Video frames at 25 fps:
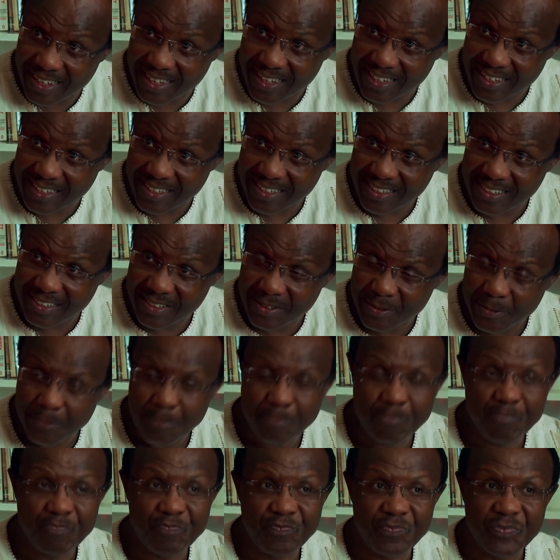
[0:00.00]
that?
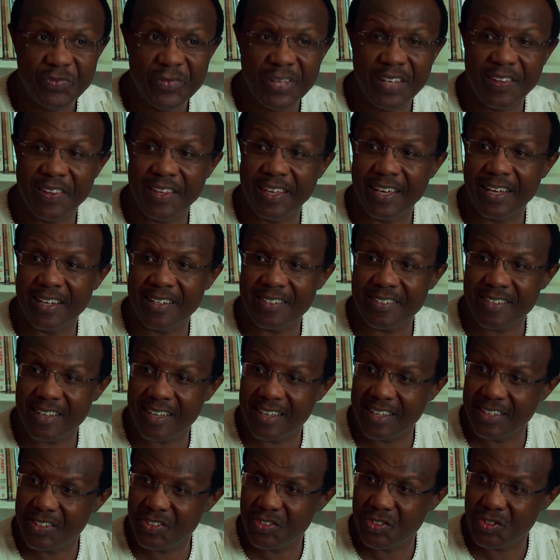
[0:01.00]
And the
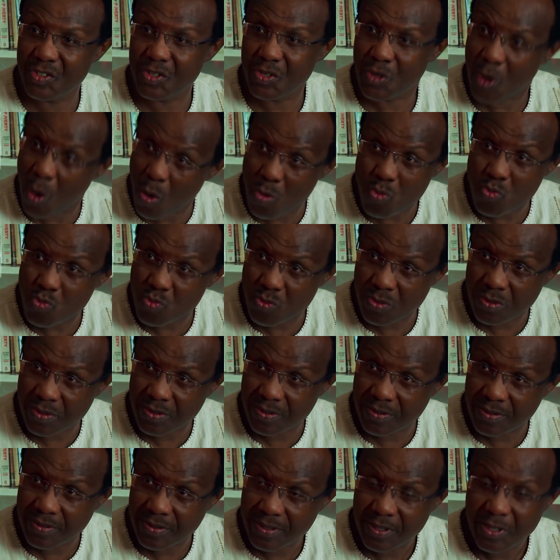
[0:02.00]
answer is no.
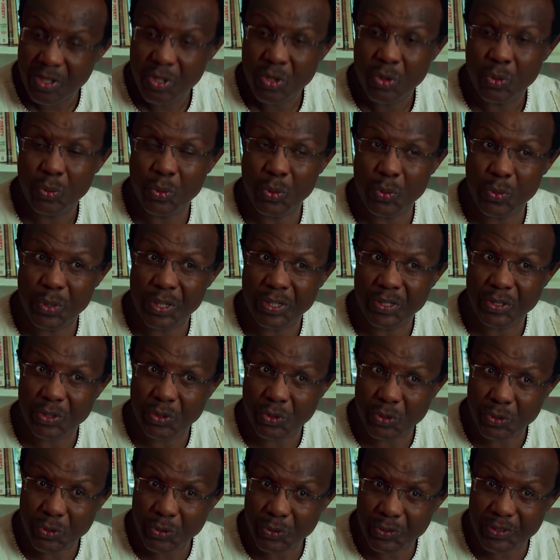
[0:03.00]
We were
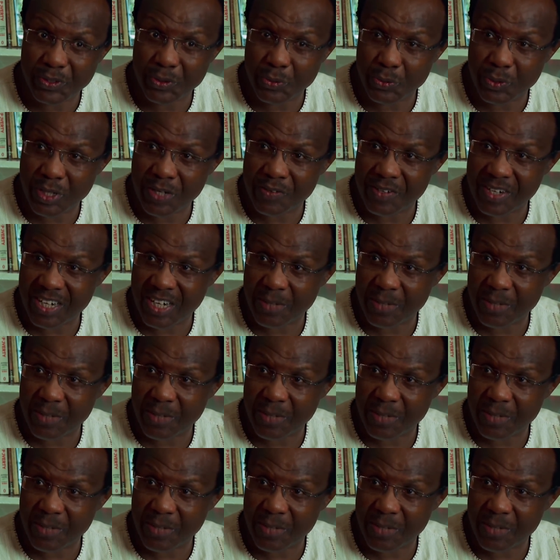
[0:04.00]
told it would have a